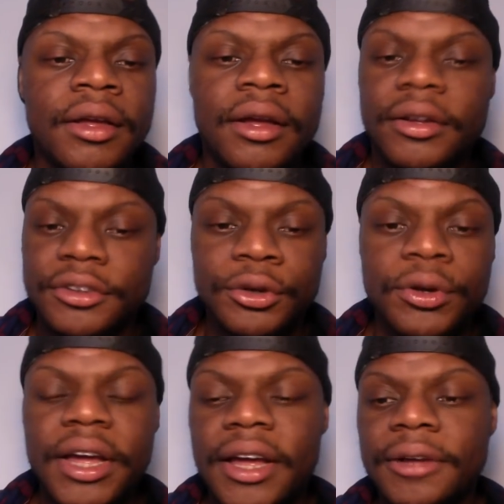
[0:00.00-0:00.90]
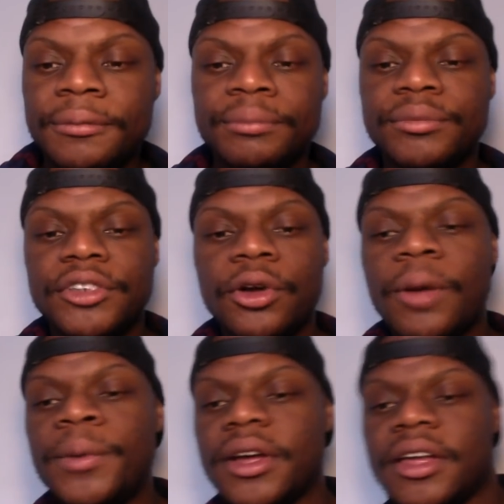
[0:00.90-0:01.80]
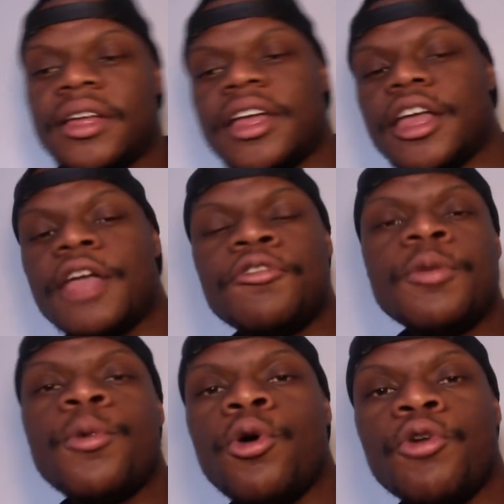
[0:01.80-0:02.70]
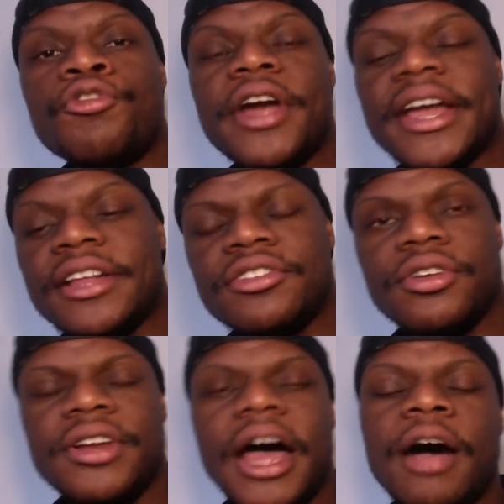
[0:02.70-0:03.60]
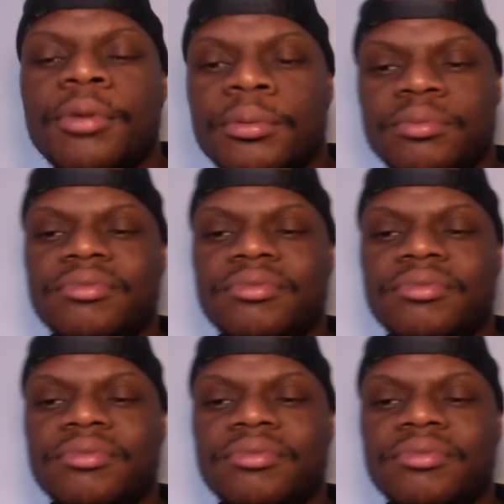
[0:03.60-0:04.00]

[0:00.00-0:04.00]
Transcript: So yeah, so I'm gonna give you more ratings on the album.